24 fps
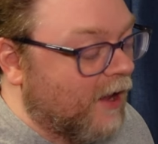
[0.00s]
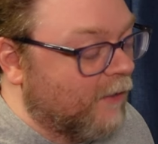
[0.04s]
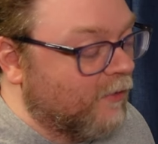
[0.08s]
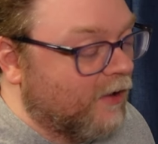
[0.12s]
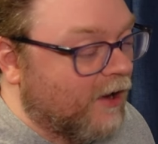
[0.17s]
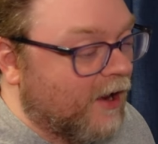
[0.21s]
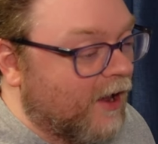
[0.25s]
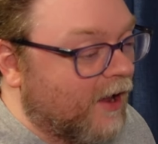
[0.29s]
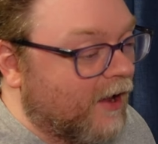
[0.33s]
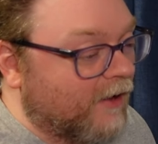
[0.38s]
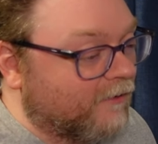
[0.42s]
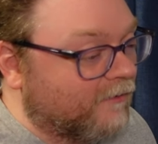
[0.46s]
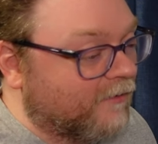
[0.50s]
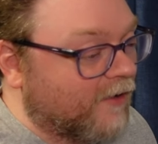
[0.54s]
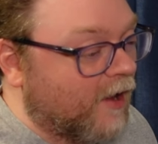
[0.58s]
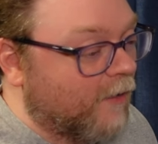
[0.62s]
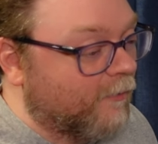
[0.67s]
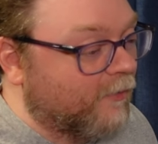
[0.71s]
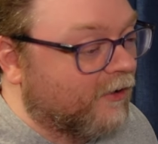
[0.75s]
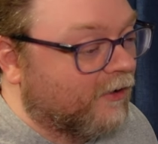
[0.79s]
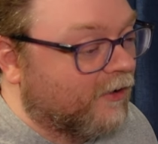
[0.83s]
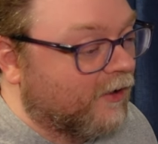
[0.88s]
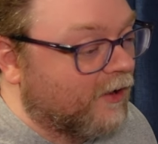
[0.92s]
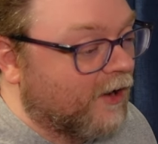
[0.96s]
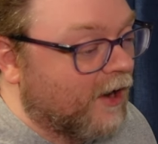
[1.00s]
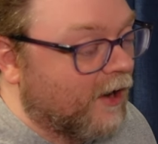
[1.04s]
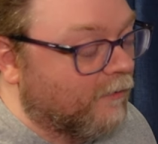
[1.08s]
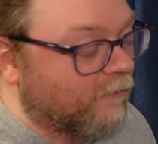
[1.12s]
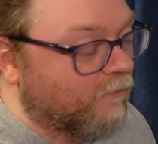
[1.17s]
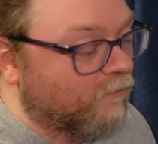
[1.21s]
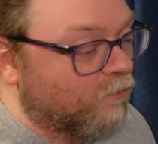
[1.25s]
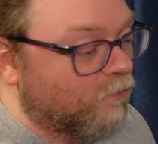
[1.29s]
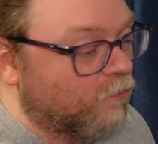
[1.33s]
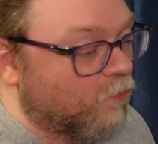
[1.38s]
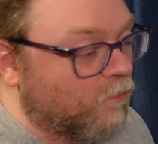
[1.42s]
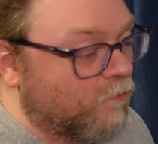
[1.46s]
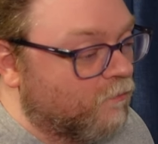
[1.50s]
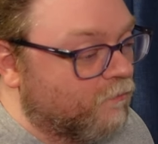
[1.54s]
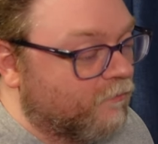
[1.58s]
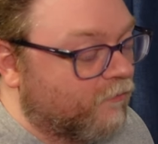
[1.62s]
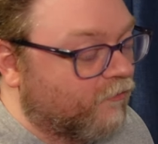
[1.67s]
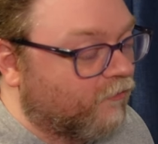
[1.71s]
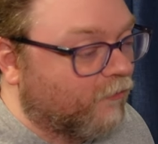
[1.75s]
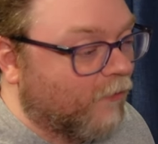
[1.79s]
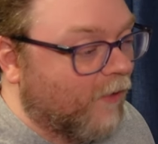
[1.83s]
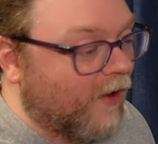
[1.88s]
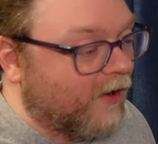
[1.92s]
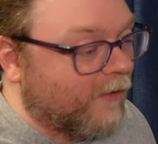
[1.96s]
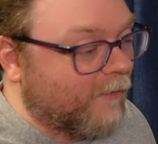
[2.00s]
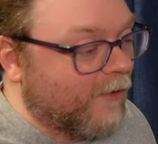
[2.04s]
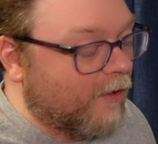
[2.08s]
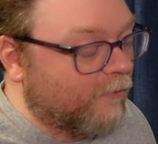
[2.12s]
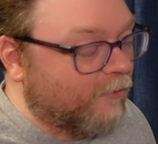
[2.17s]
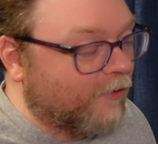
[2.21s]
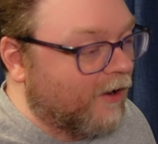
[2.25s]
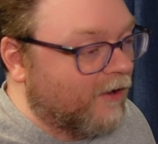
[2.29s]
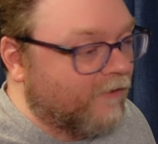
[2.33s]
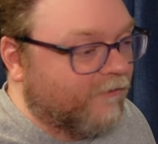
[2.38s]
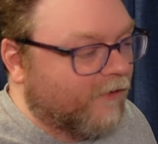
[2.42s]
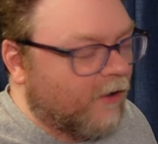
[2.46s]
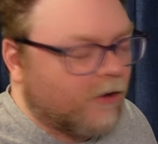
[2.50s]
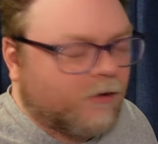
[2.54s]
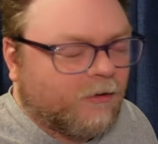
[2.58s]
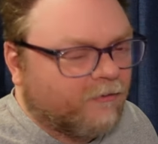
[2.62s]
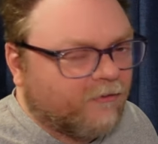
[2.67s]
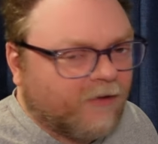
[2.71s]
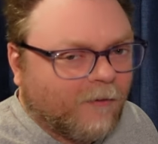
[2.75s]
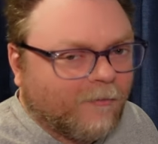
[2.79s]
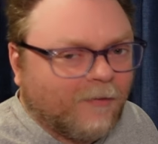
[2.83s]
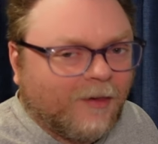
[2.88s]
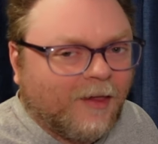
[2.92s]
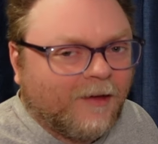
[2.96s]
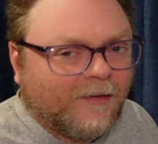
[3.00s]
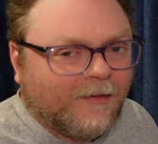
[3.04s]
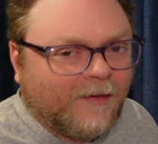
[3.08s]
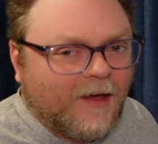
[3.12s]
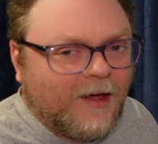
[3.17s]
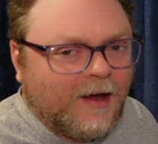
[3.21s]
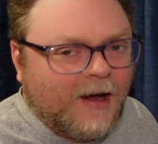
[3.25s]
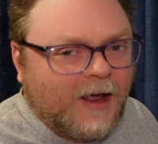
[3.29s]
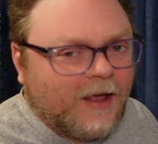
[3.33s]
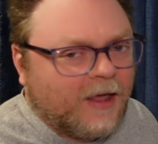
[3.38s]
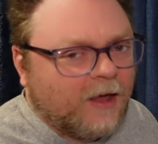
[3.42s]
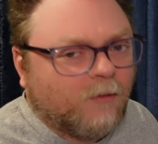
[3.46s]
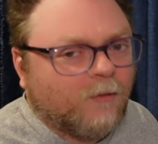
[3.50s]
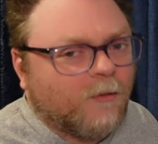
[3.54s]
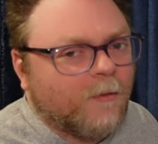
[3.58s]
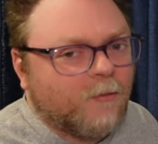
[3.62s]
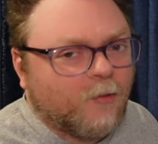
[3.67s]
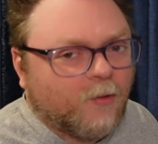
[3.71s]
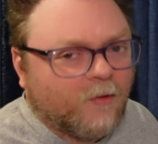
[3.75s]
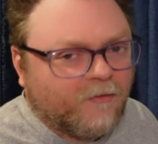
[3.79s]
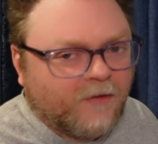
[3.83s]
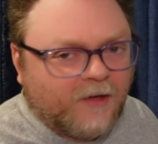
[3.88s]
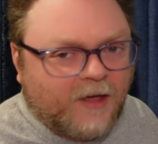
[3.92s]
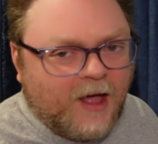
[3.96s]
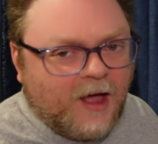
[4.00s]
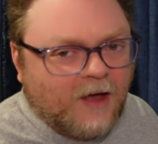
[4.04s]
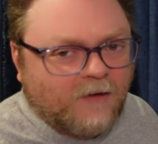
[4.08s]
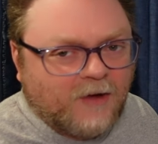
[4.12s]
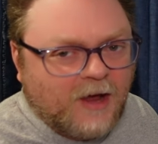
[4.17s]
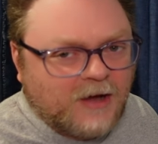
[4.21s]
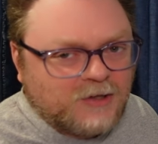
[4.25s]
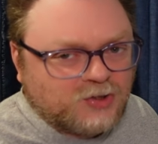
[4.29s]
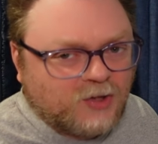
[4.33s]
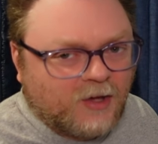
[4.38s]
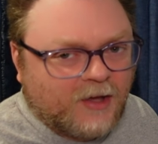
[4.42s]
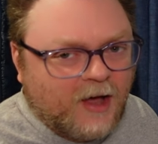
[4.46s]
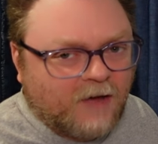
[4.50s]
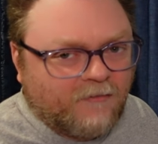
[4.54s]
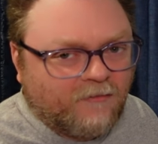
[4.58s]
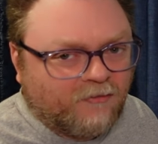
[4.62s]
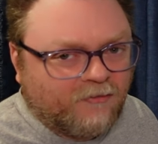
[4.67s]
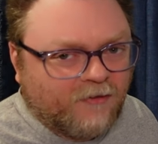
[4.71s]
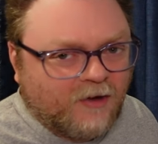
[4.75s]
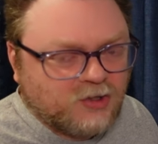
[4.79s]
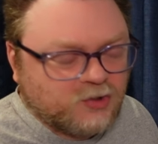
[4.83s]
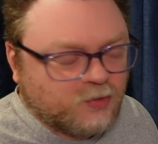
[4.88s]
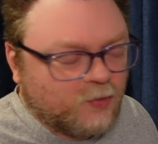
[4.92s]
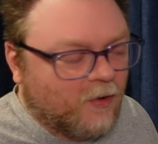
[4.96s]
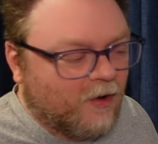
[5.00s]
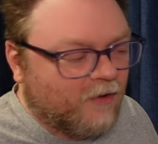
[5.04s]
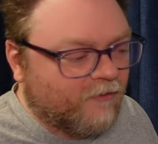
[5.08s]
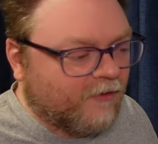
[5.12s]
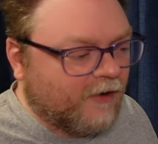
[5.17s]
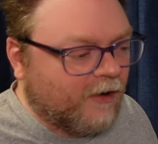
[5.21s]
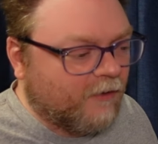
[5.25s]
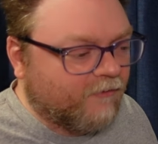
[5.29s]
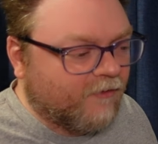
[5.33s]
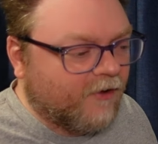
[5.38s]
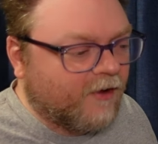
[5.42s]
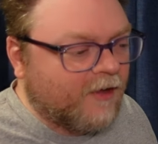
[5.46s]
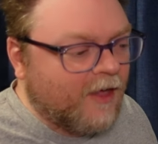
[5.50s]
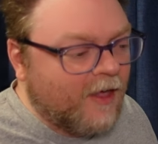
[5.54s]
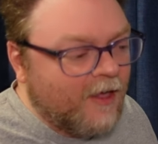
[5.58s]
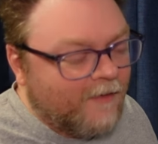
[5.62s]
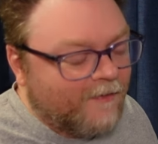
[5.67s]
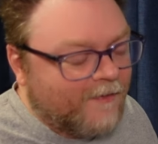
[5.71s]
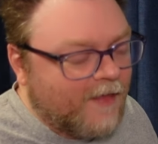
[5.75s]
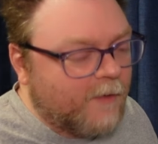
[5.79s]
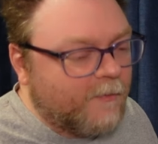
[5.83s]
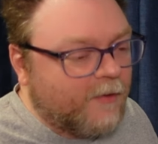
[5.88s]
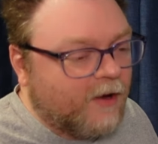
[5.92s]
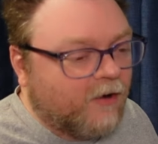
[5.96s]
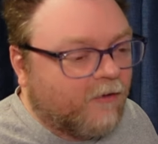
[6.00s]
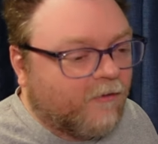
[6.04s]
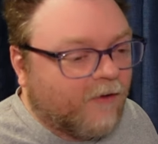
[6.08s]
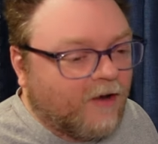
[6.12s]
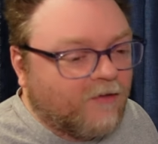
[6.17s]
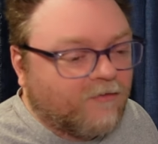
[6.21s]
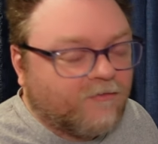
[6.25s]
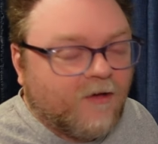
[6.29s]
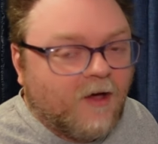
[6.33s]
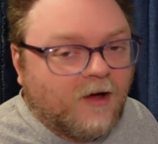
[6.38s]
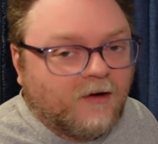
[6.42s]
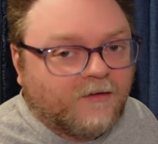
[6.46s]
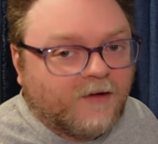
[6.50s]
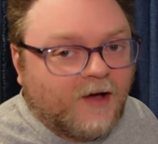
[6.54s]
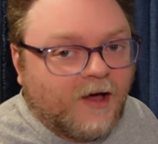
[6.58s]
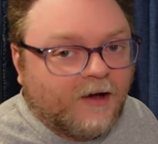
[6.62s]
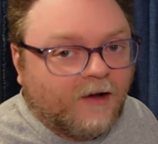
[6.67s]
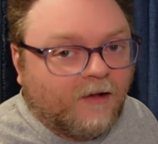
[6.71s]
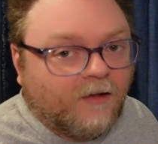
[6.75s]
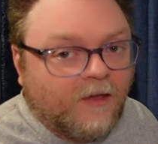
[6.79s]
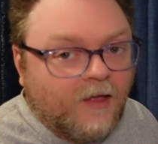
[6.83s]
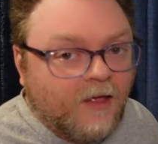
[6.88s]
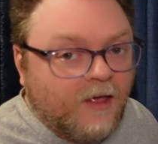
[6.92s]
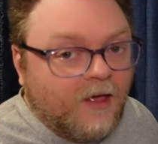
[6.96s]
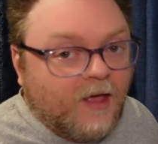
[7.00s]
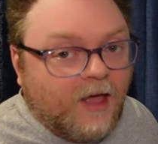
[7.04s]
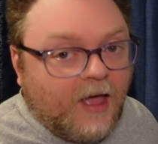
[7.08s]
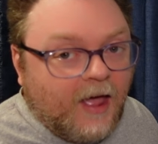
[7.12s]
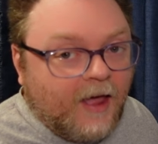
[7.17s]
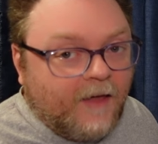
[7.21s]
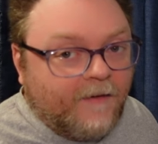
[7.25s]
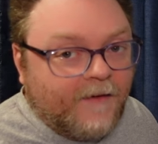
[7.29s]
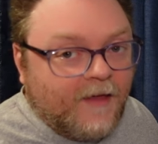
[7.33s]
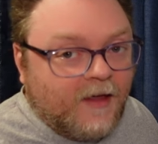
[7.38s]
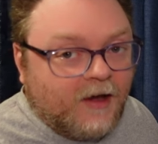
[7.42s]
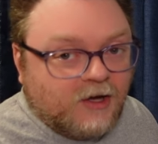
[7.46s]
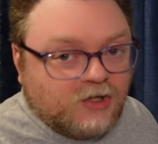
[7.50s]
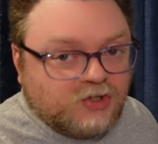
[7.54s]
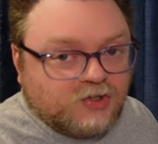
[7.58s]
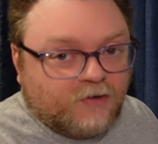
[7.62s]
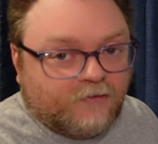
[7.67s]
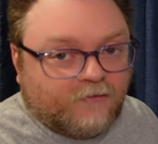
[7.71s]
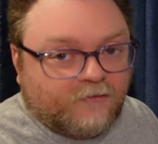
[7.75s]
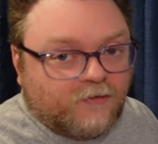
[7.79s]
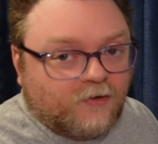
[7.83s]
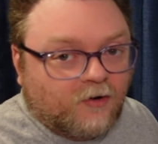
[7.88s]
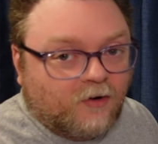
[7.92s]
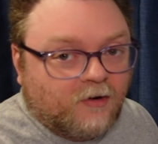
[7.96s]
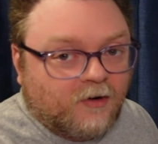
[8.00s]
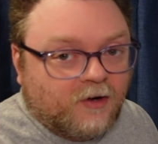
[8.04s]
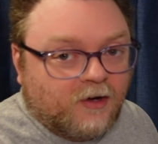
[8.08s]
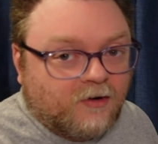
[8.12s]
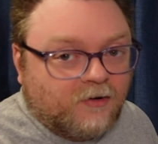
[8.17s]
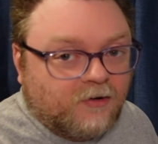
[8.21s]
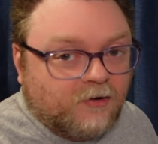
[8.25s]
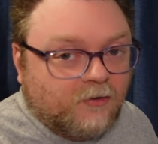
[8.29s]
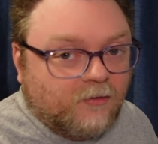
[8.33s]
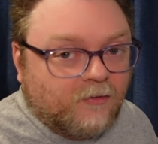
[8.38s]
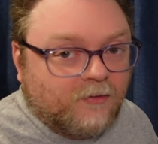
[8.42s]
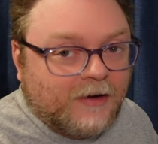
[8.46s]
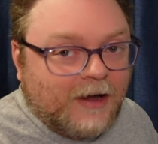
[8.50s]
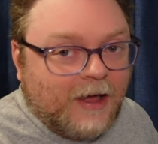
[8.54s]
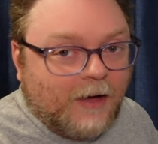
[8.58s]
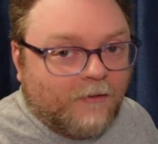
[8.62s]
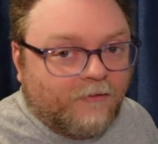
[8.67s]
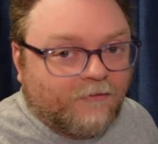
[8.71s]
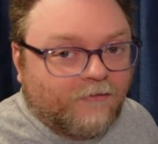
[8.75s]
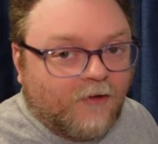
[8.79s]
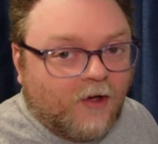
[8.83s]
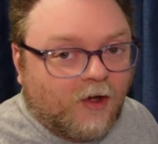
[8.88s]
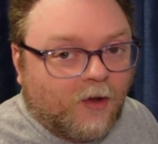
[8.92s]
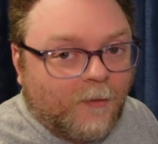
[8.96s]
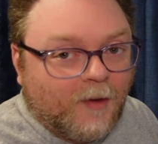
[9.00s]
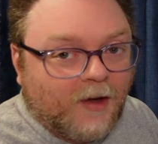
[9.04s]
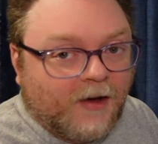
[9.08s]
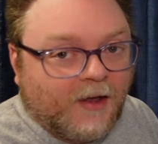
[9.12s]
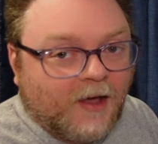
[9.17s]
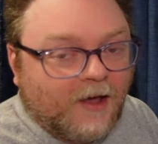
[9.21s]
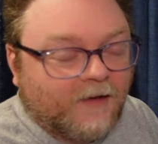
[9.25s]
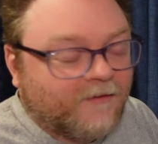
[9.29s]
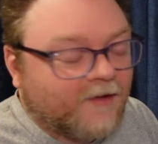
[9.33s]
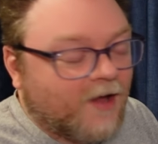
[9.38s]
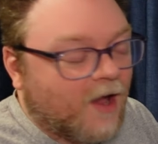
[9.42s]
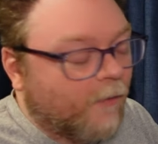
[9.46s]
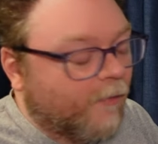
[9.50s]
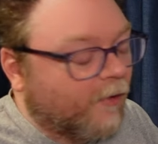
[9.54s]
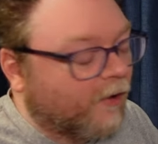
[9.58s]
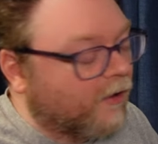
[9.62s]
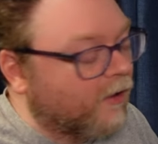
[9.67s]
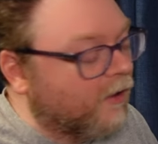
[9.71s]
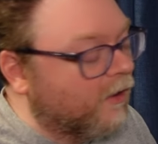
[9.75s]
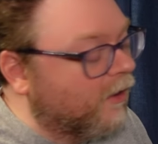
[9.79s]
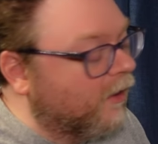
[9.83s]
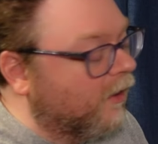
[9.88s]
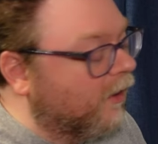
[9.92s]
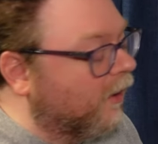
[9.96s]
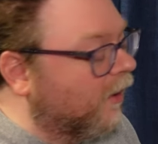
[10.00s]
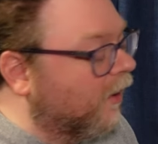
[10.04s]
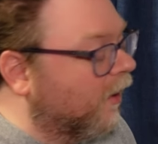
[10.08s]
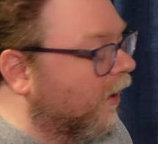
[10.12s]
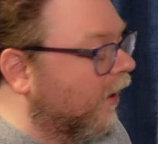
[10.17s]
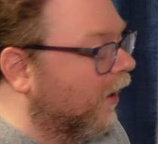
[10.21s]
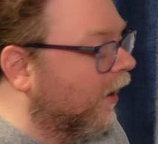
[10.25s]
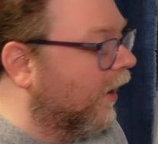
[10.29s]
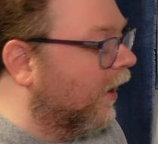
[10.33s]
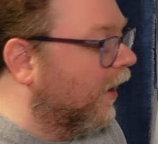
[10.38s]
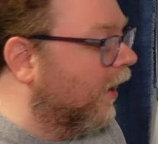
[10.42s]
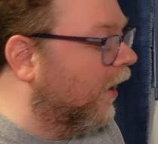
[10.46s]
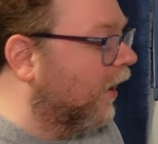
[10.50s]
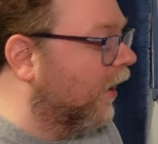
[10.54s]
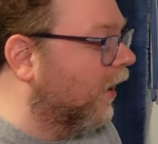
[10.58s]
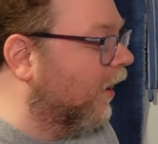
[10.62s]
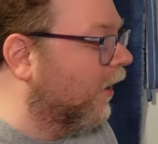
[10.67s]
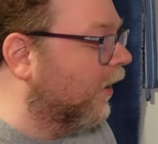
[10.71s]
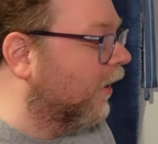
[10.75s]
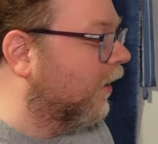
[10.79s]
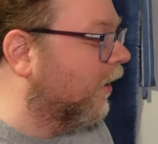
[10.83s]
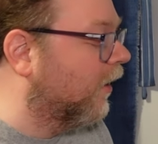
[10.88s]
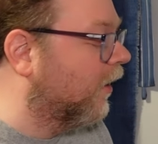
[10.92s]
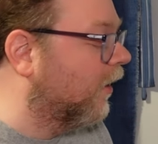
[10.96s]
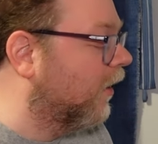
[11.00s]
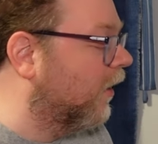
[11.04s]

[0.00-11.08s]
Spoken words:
in a Hot Topic and I'm sweating my brains out or something like that. I can't remember what the actual conversation was, and I was like, that'd be a great song title. And then it just turned into now a song about Hot Topic. Our